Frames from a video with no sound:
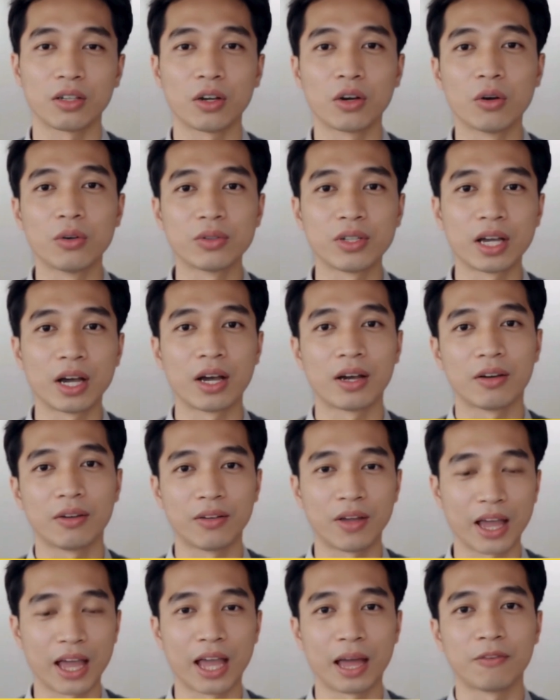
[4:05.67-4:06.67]
the
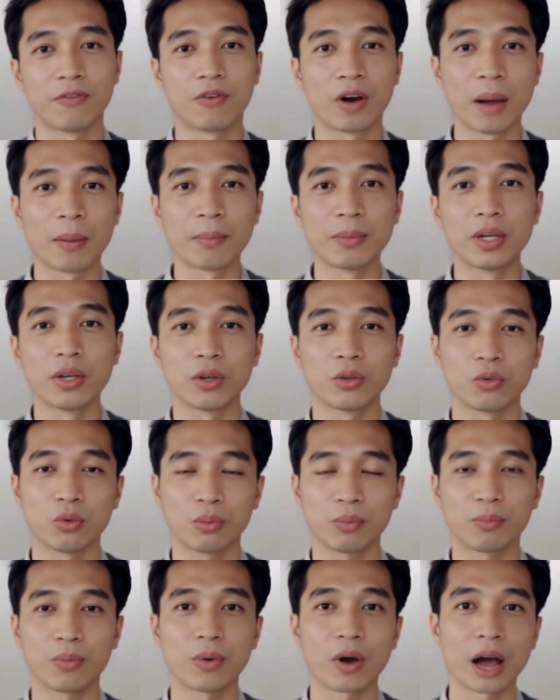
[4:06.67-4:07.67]
hotel and property
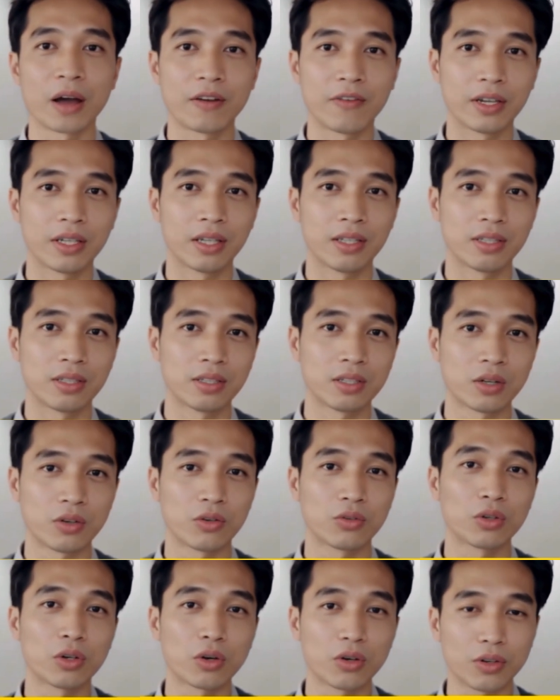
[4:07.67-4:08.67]
group private at
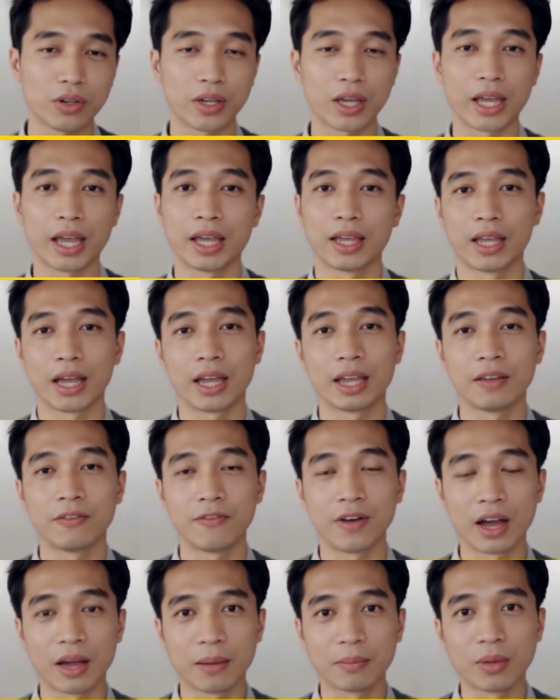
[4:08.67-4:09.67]

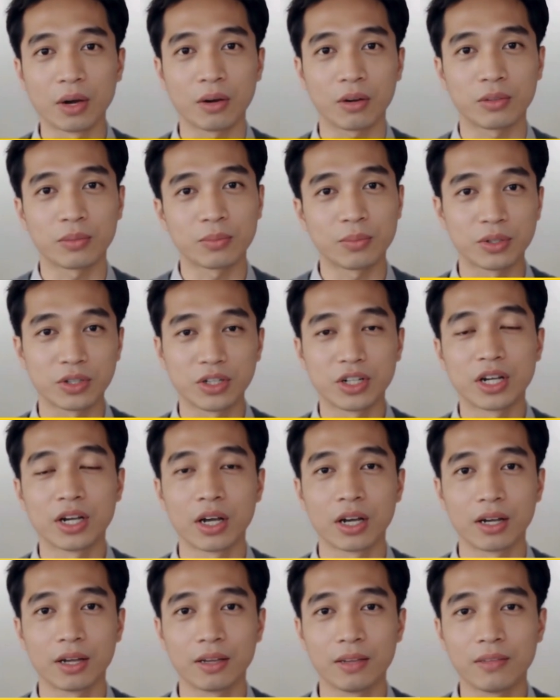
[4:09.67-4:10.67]
$895 per
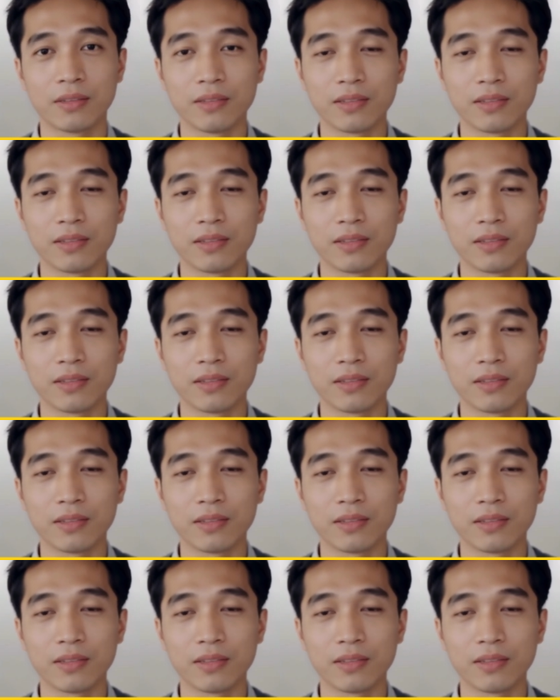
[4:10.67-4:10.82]
share.